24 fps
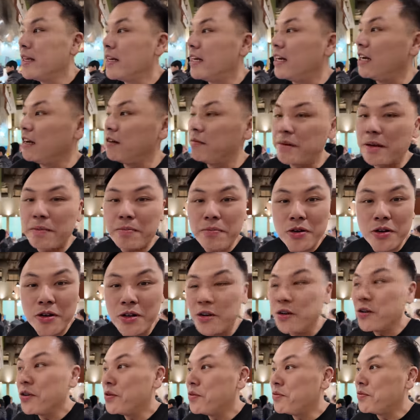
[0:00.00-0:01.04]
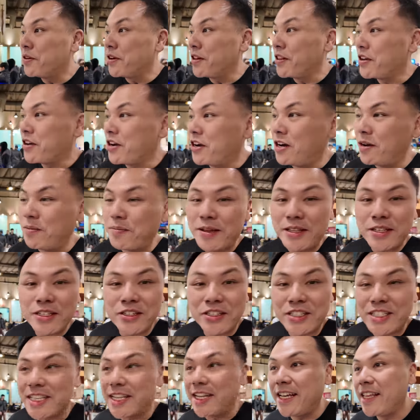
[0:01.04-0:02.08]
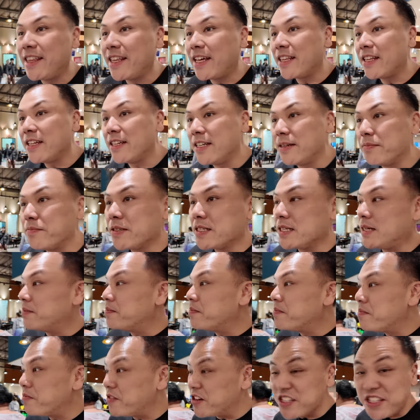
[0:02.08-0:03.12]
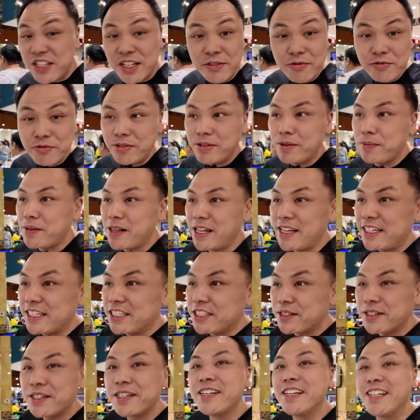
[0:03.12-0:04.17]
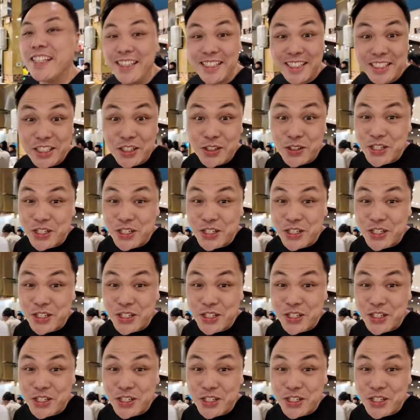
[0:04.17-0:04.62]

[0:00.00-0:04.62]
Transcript: And I remember one of the comments are saying that the dim sum wasn't replenished. Let's